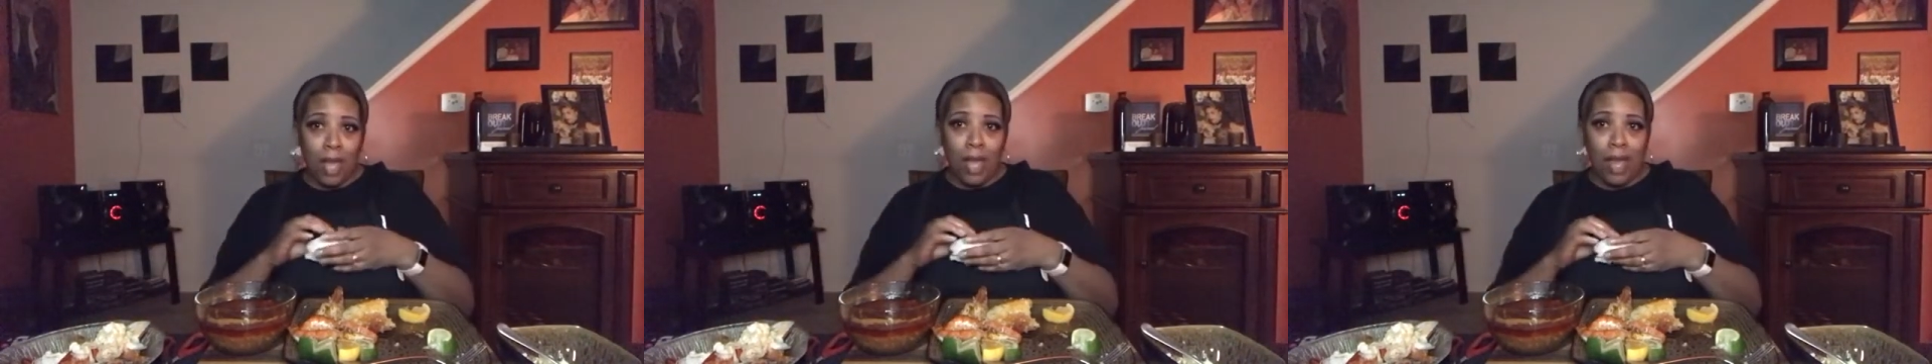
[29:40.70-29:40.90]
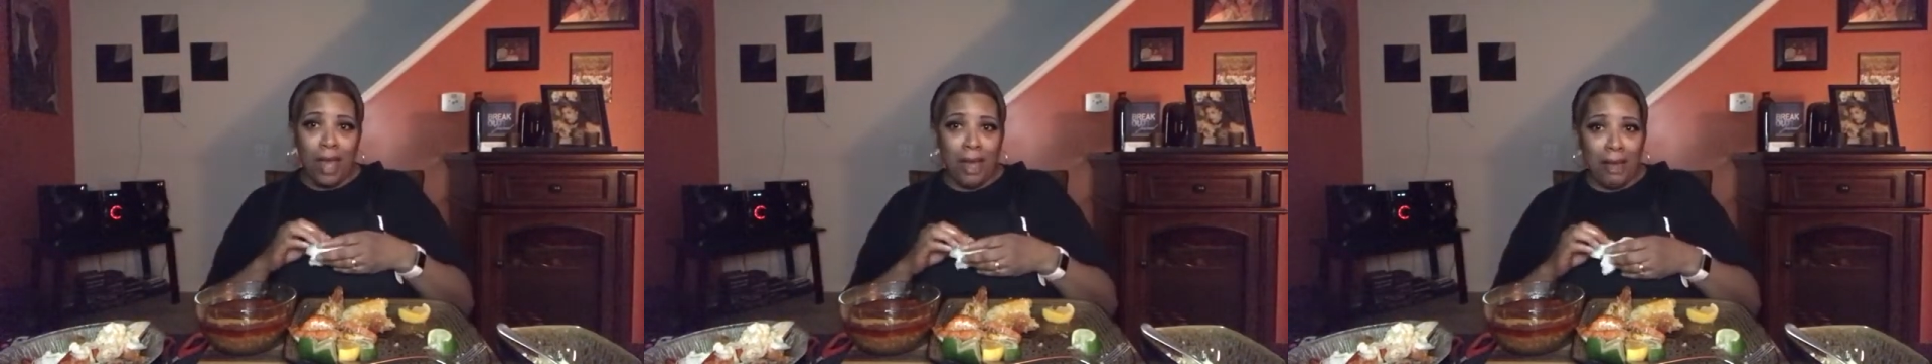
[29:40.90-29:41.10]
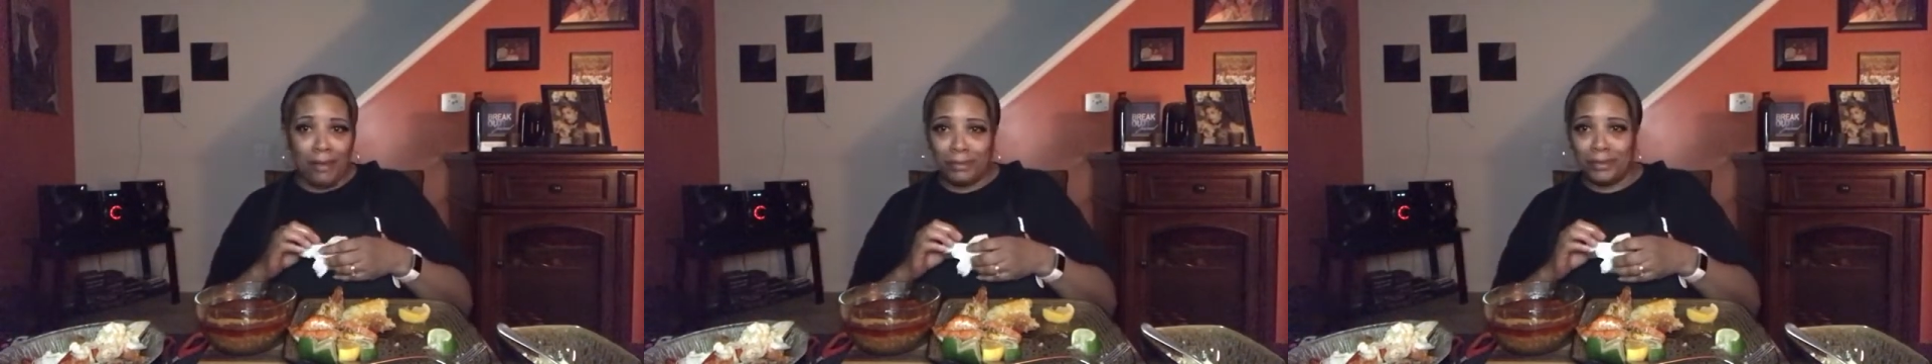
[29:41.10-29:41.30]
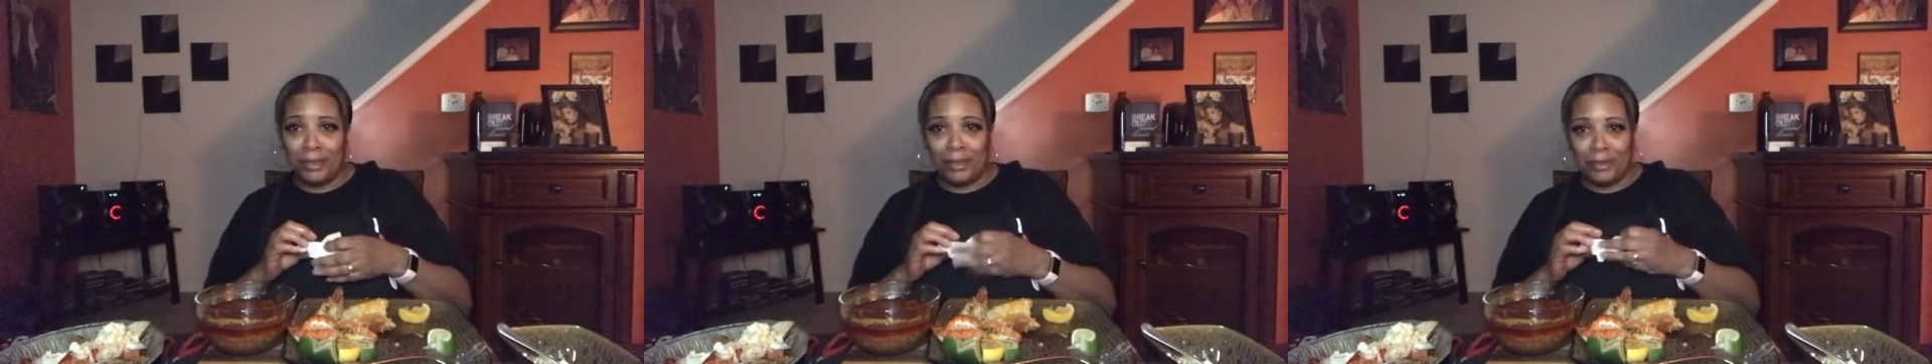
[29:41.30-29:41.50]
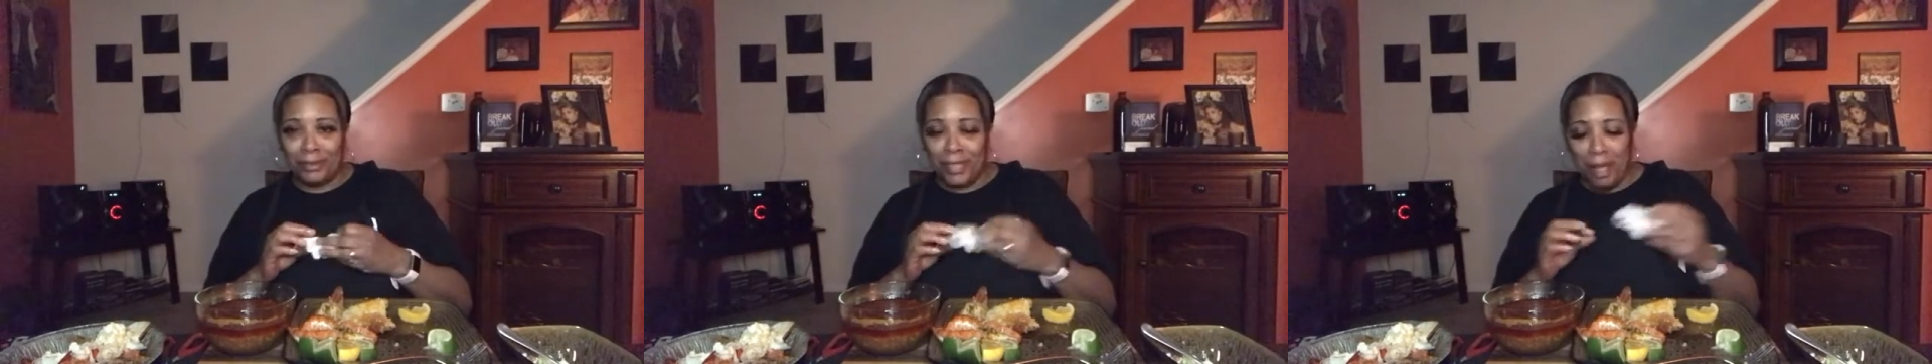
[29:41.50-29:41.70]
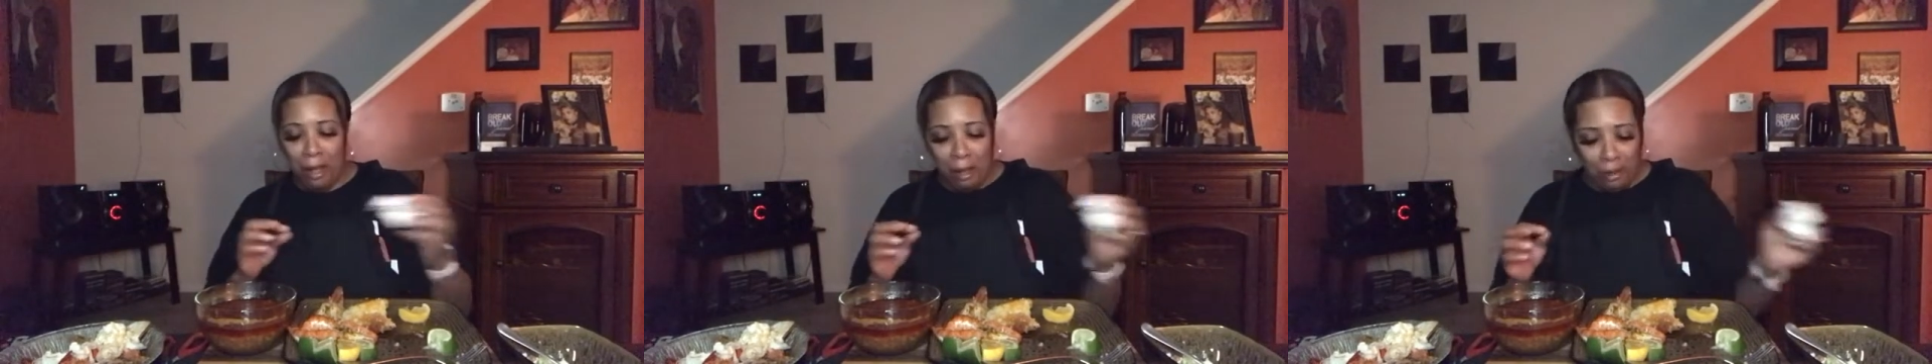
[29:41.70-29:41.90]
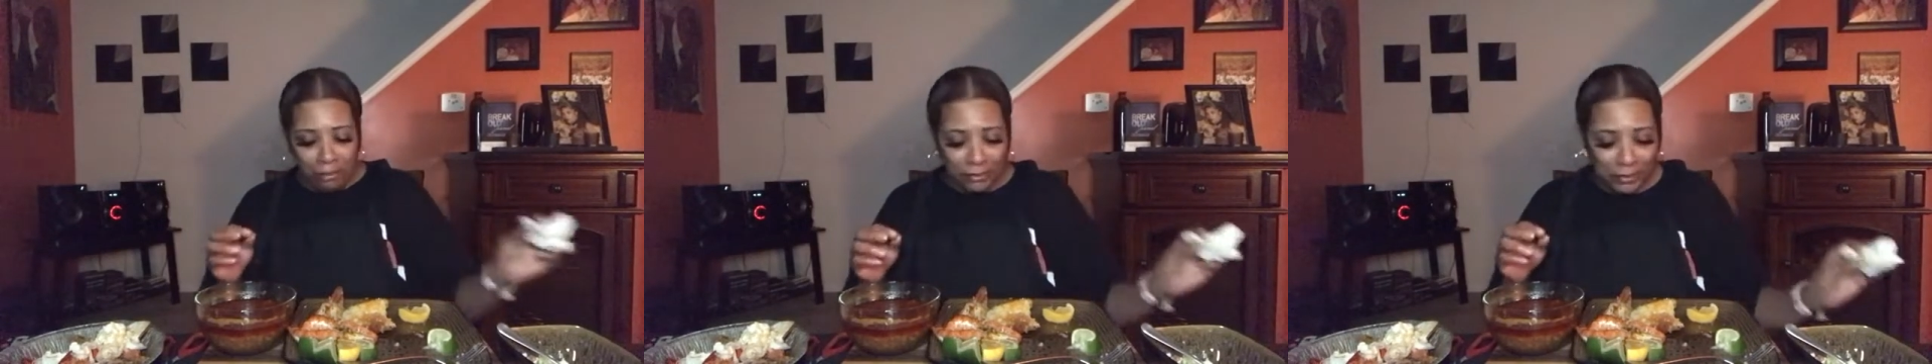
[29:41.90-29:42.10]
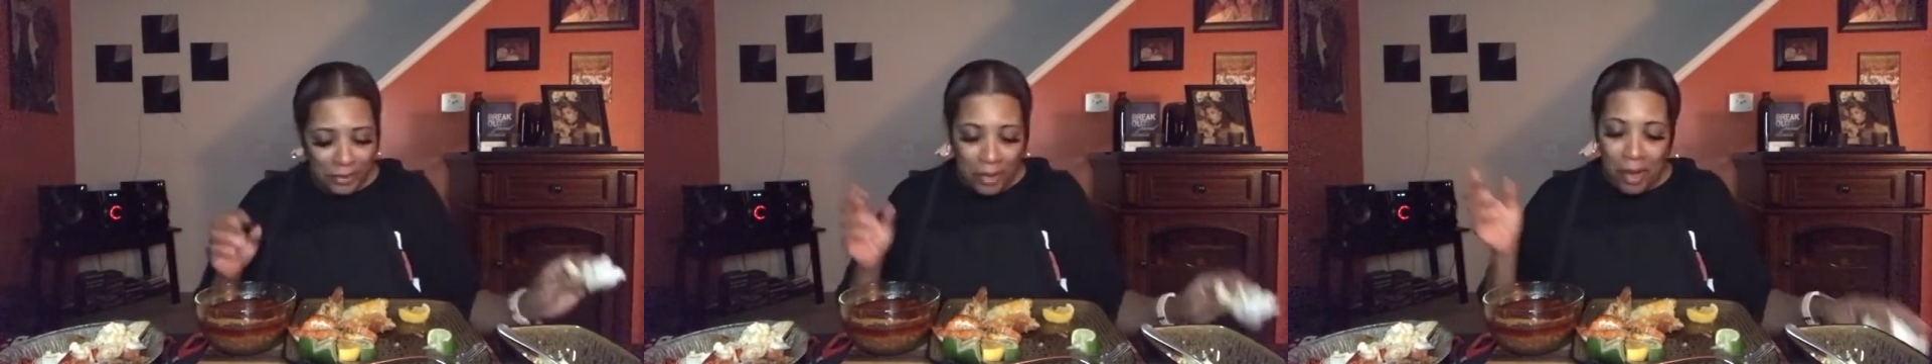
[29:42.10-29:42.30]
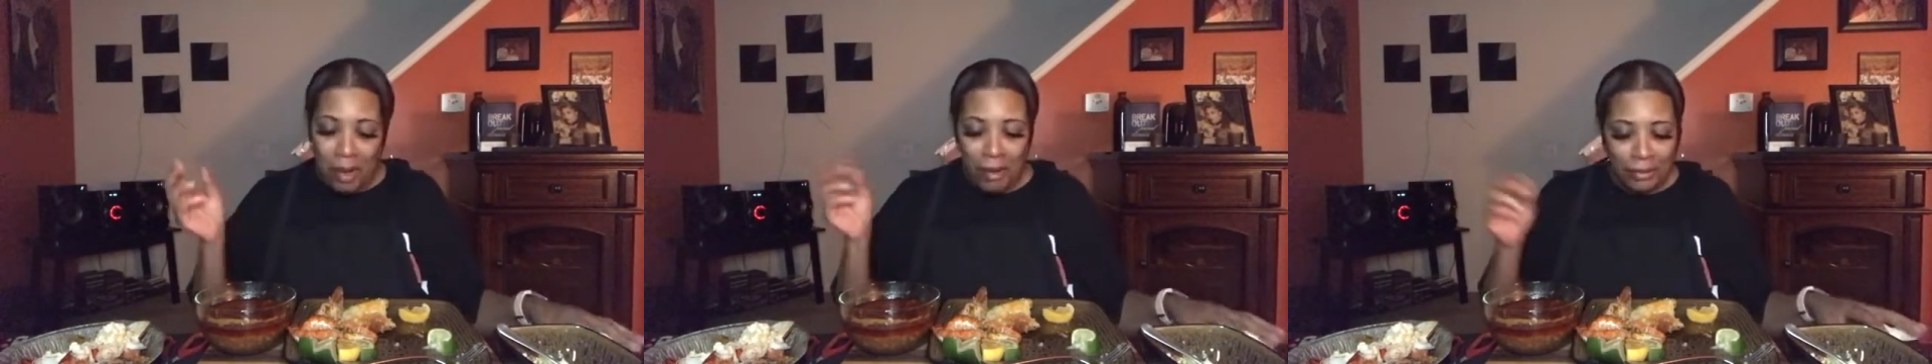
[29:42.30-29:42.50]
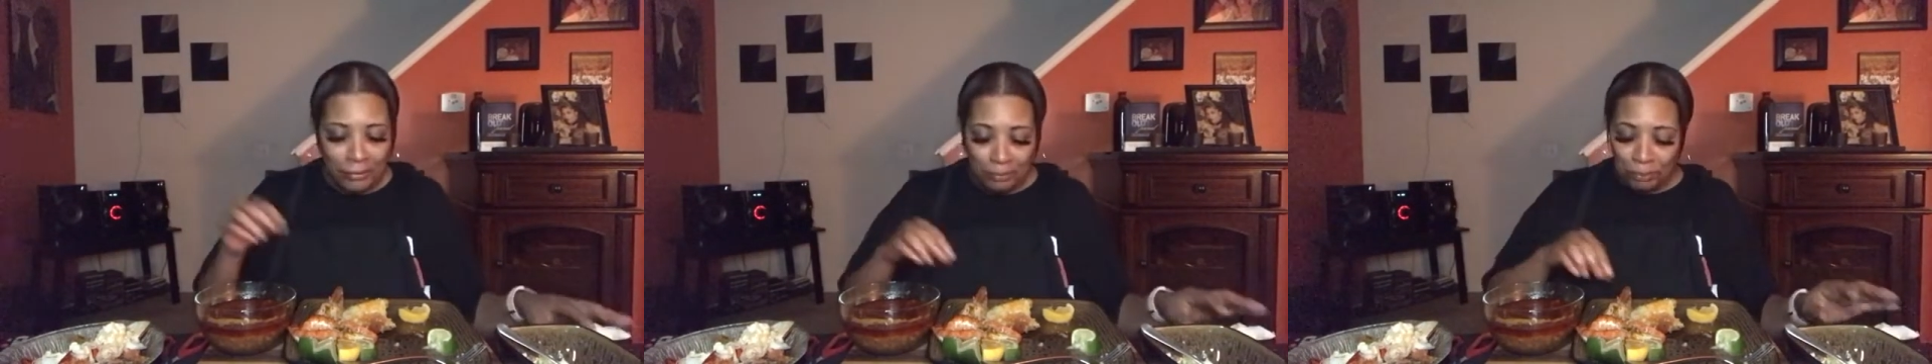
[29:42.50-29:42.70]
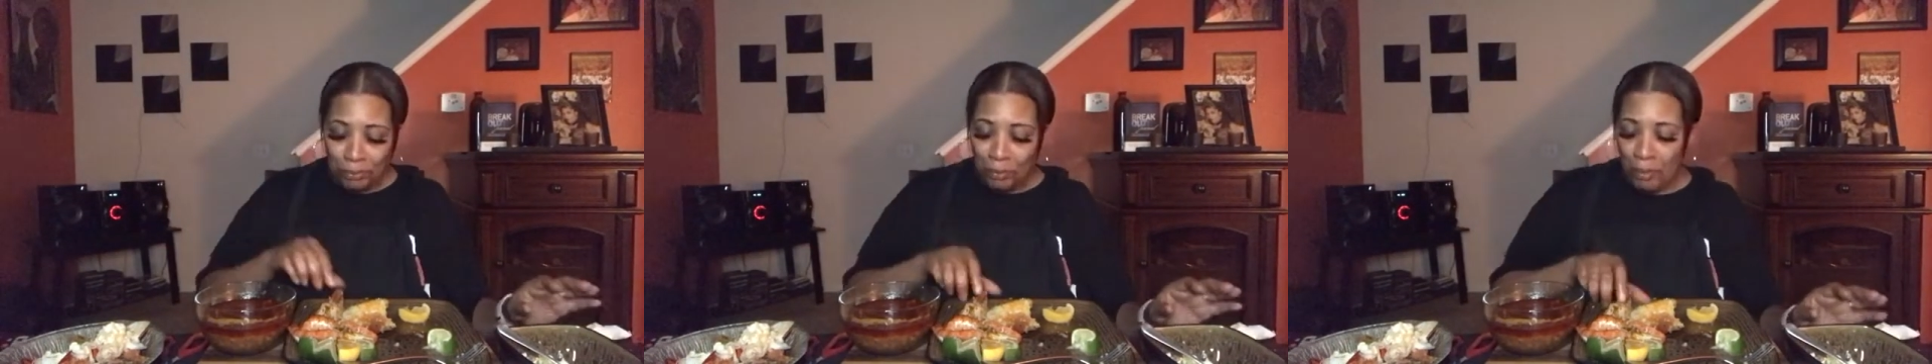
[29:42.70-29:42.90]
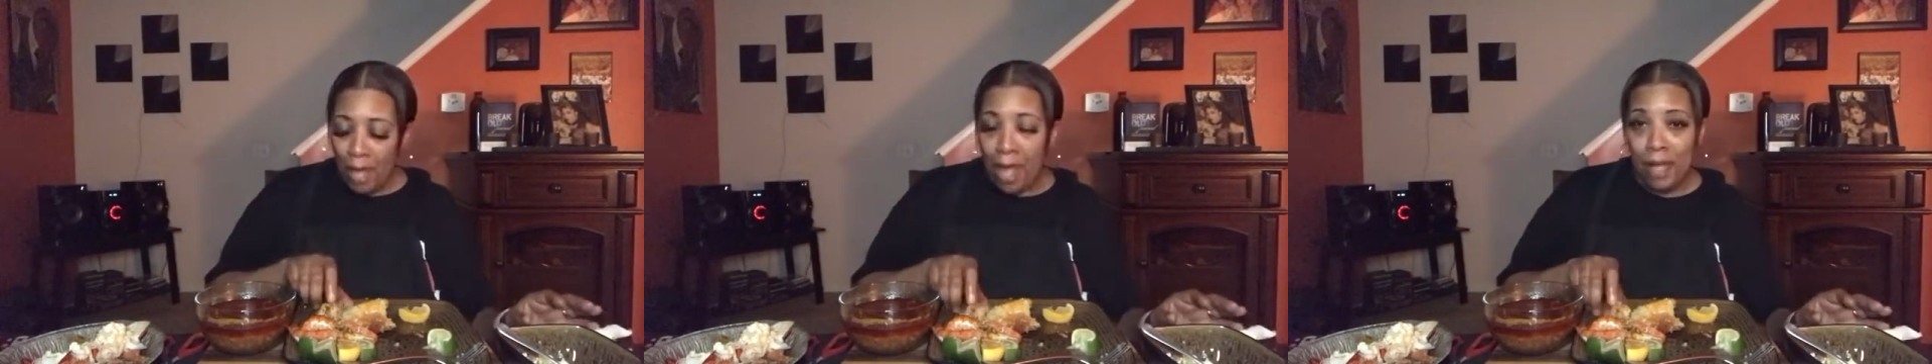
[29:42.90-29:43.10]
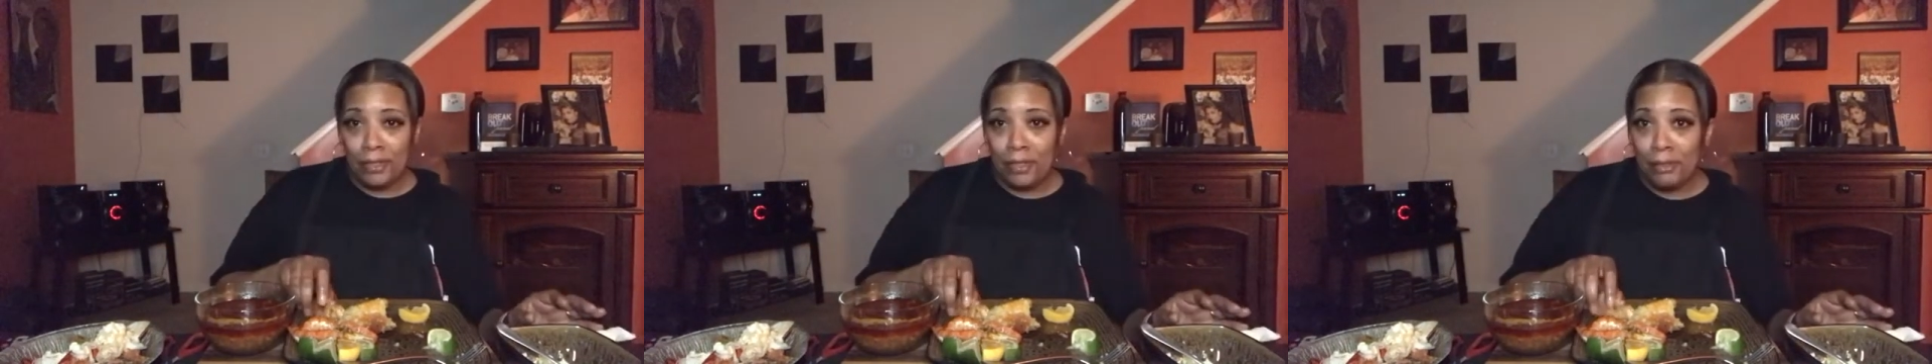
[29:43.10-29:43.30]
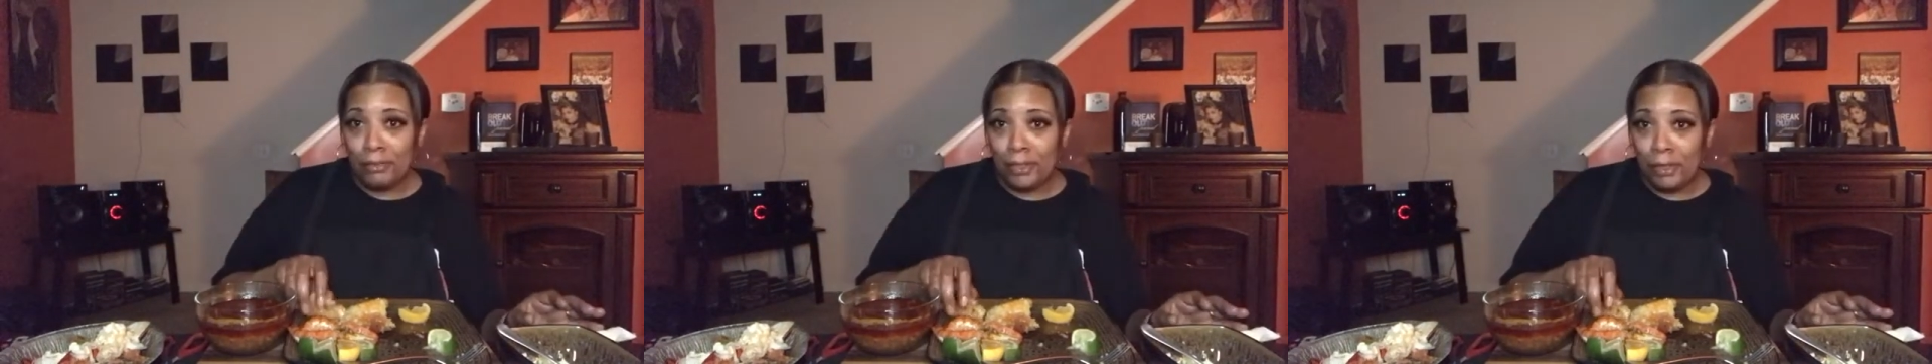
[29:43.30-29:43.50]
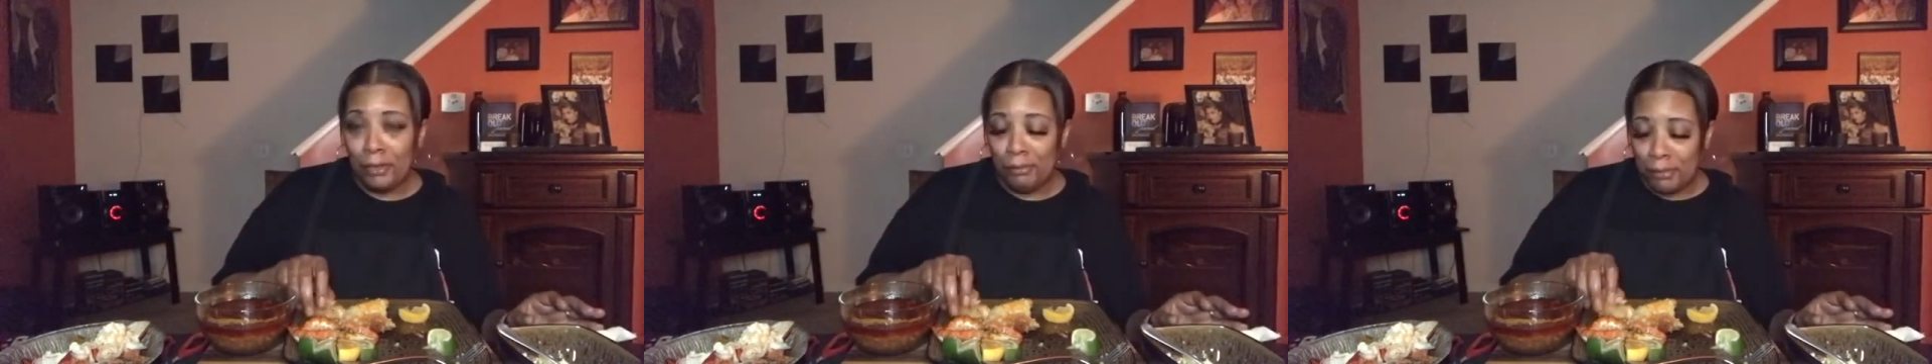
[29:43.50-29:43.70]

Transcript: I don't know, y'all. I don't know,